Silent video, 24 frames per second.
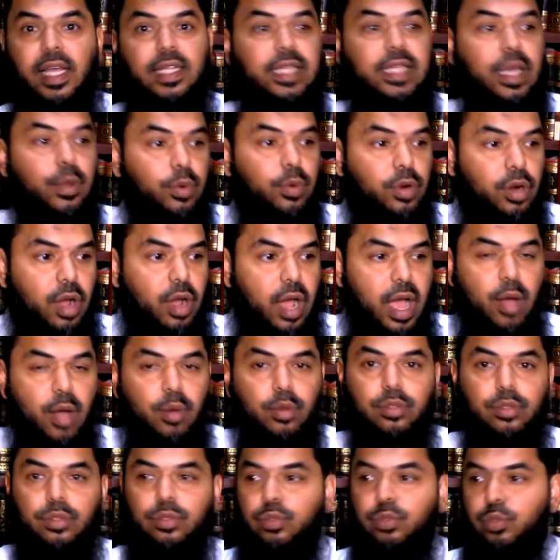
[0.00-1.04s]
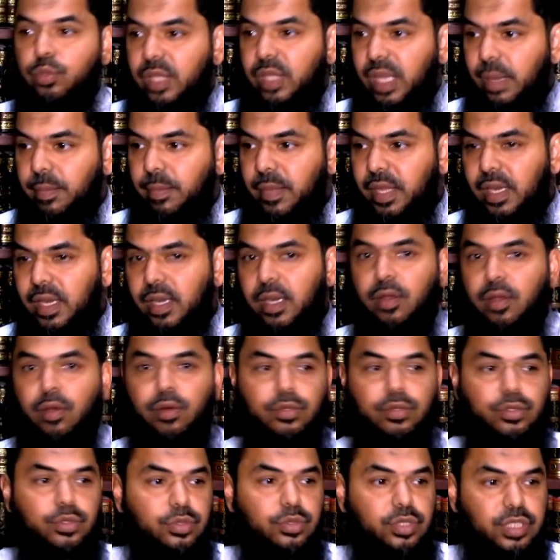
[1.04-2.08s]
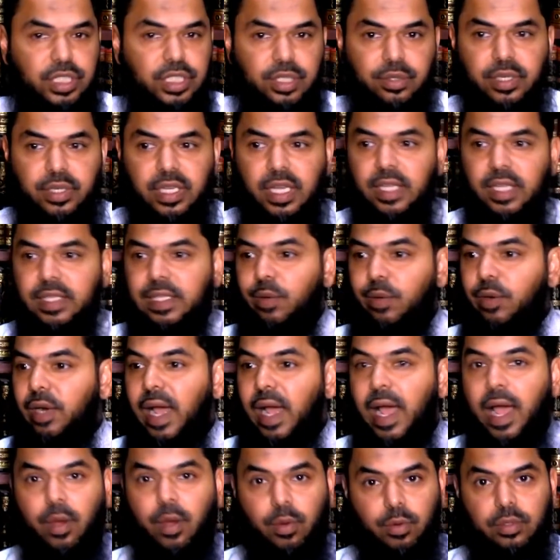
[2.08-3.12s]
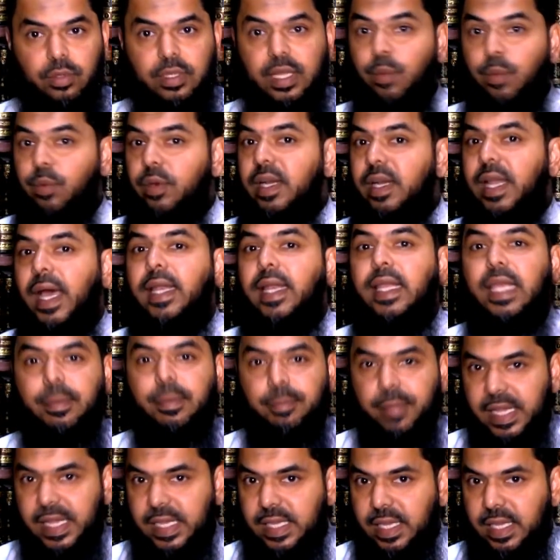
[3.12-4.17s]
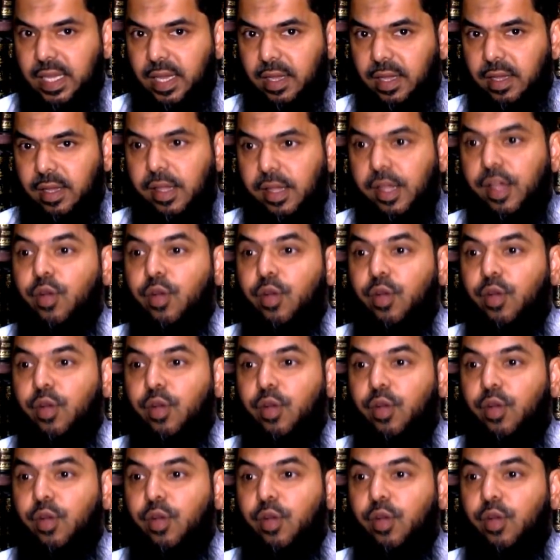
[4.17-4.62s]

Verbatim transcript: that were out to Yemen or to Syria, that were out, that were not in Mecca,